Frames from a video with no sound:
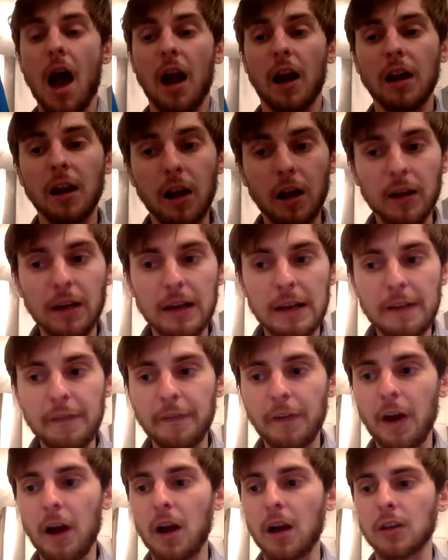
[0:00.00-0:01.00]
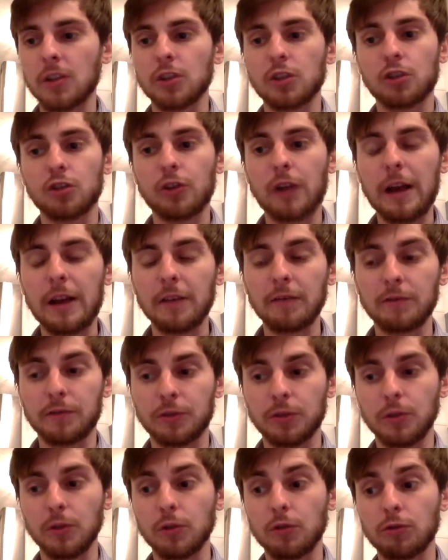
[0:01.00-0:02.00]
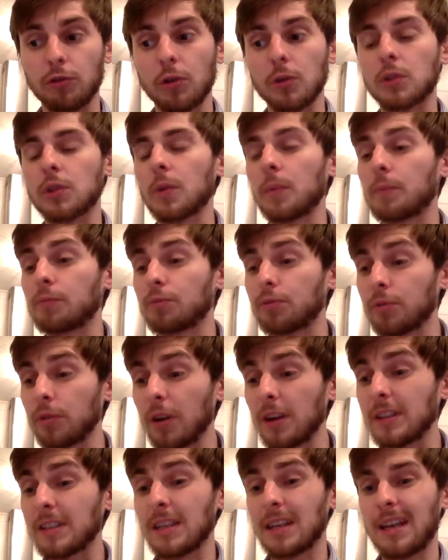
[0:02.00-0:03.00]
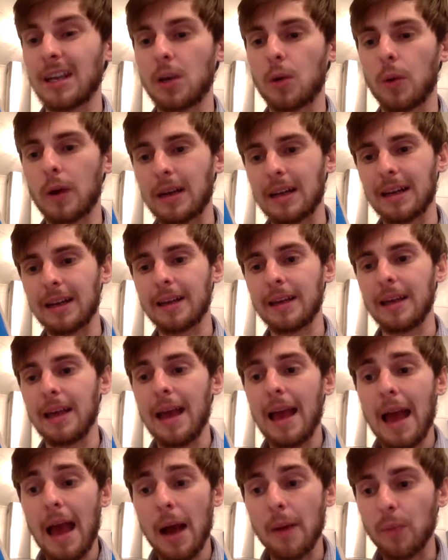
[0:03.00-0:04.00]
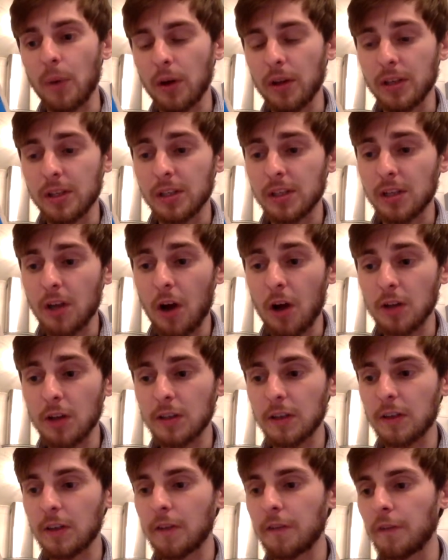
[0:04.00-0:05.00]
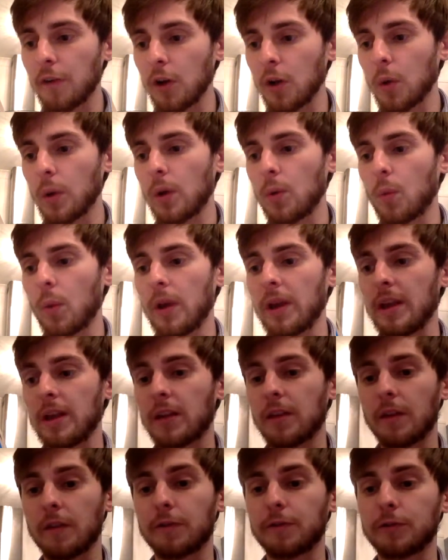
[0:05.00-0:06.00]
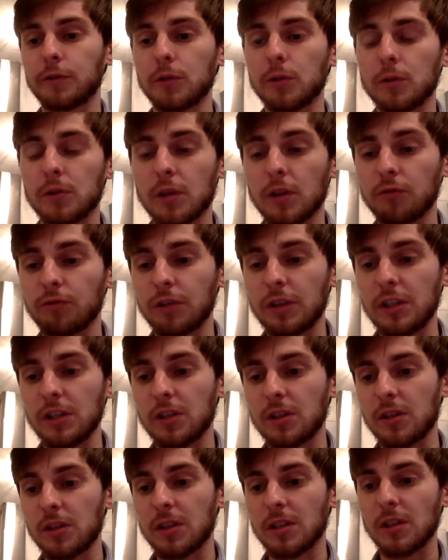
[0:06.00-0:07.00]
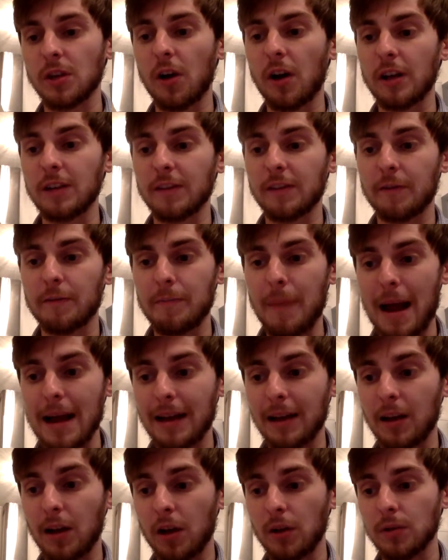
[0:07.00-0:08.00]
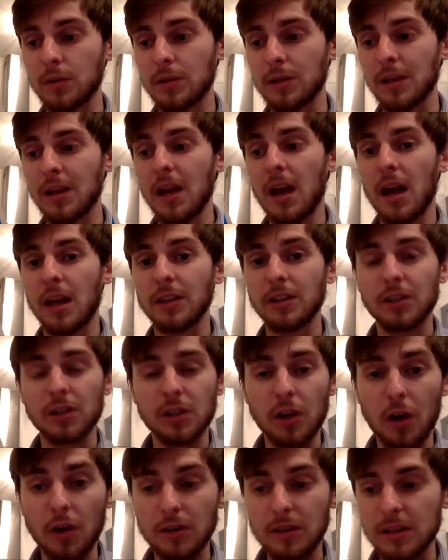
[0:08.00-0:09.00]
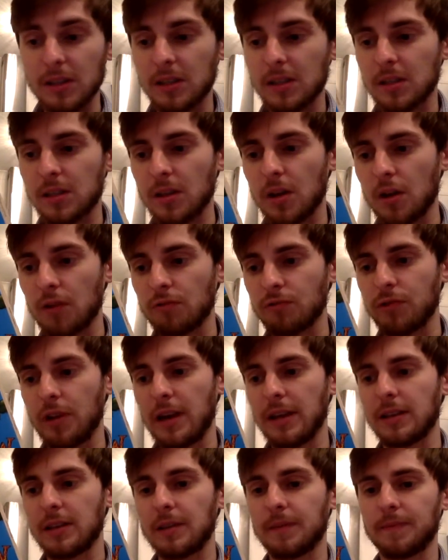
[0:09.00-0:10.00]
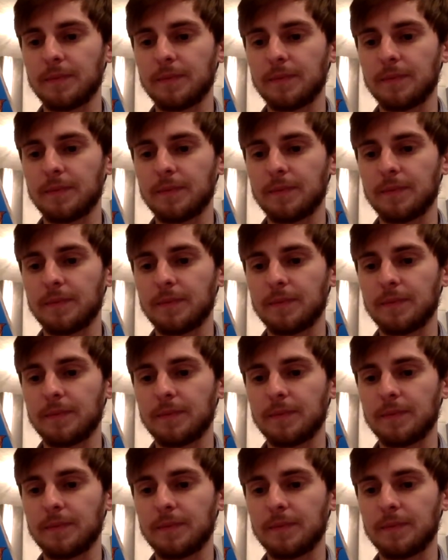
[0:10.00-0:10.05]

Luckily for us, dragon fruit grows surprisingly quickly, and by the start of the following week, the fruits had reached the size of mangoes and started to turn red.